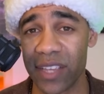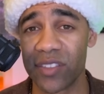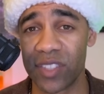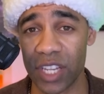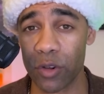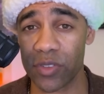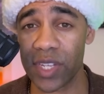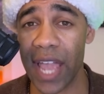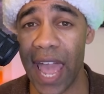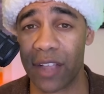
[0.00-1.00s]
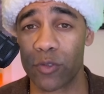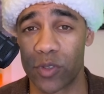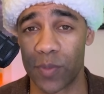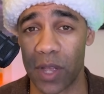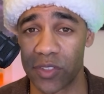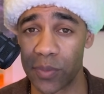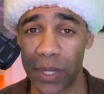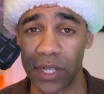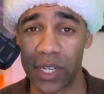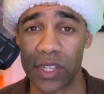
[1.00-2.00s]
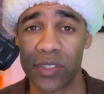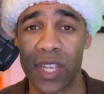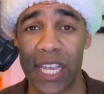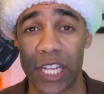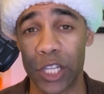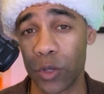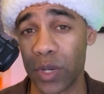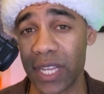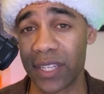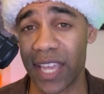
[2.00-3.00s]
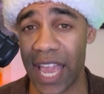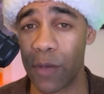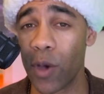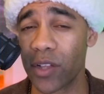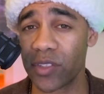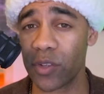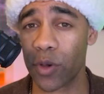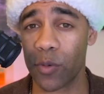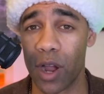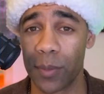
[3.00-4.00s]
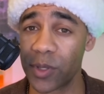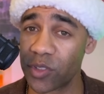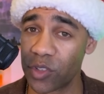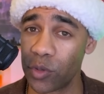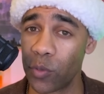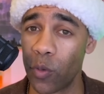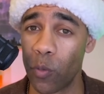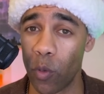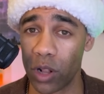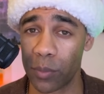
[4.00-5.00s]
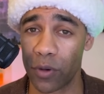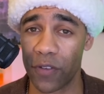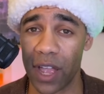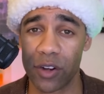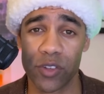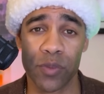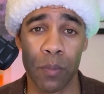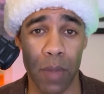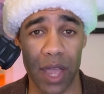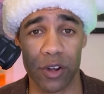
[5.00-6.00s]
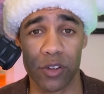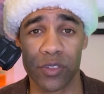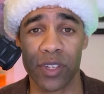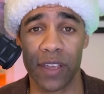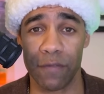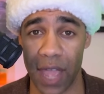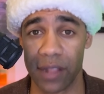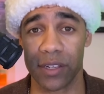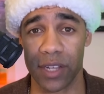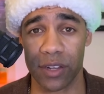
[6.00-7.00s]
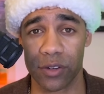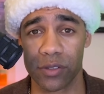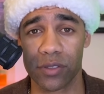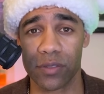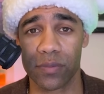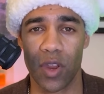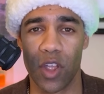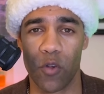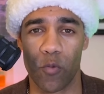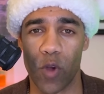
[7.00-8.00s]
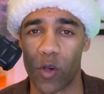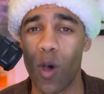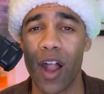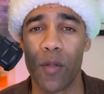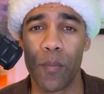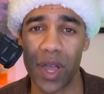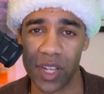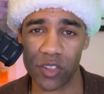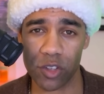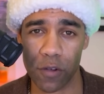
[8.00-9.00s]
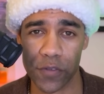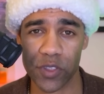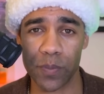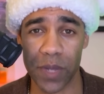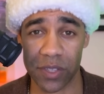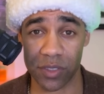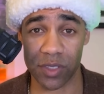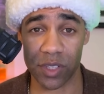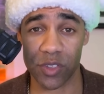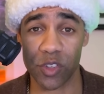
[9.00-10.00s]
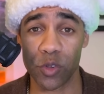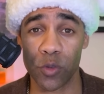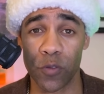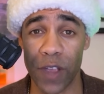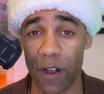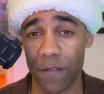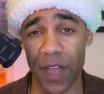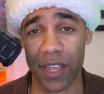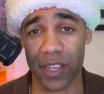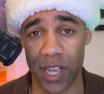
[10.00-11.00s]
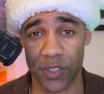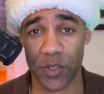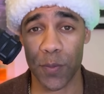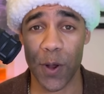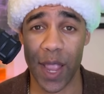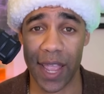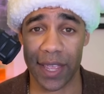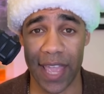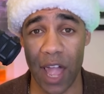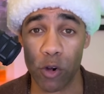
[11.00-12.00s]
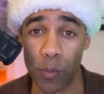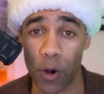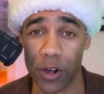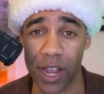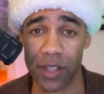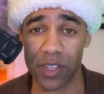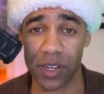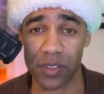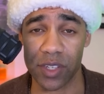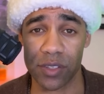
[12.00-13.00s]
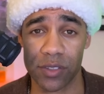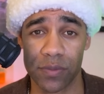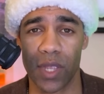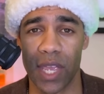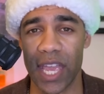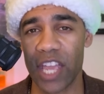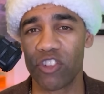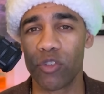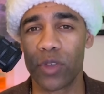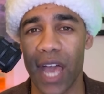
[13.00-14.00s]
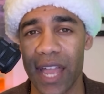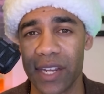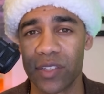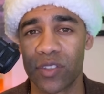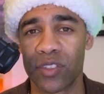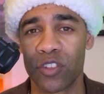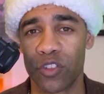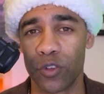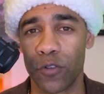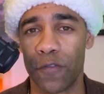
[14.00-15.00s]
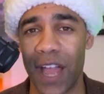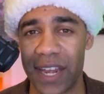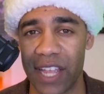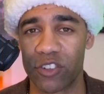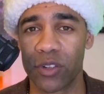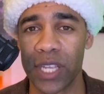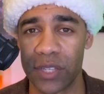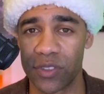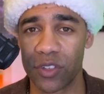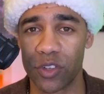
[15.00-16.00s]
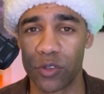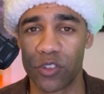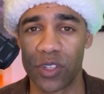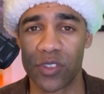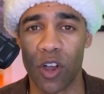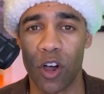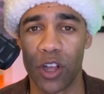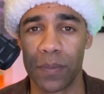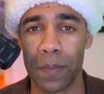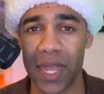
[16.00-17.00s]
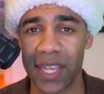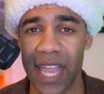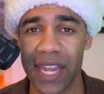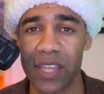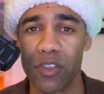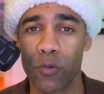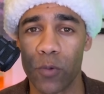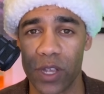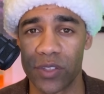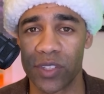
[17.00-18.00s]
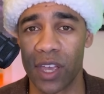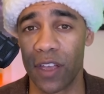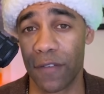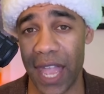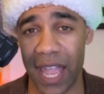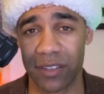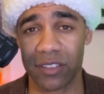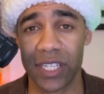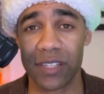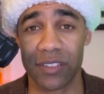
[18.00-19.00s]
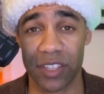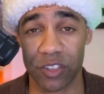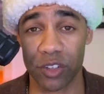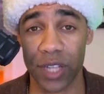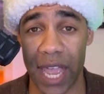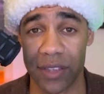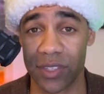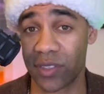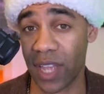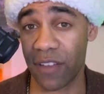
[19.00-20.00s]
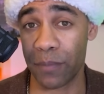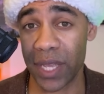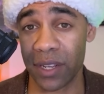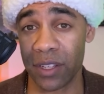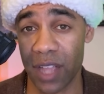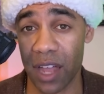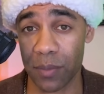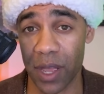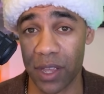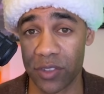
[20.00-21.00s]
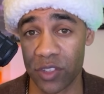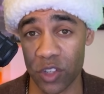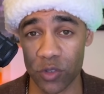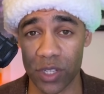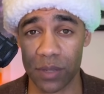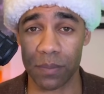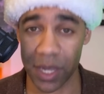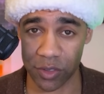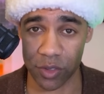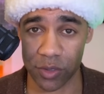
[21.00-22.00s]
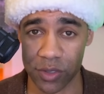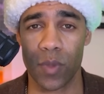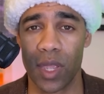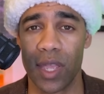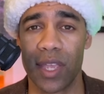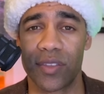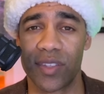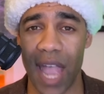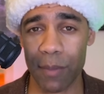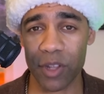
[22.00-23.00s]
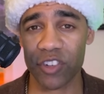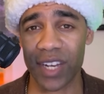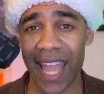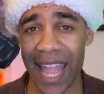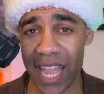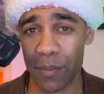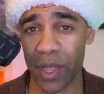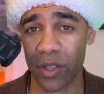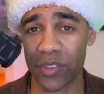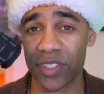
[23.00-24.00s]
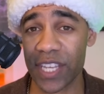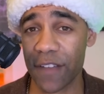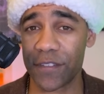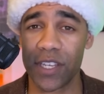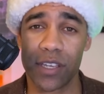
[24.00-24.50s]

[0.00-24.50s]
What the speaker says: Secrecy Act responsibilities, including KYC requirements to wallet providers, miners, and validators. Require money service businesses to verify customer and counterparty identities. Issue guidance to financial institutions on mitigating the risk of handling digital assets that have been anonymized using mixers. Establish an AML-CFT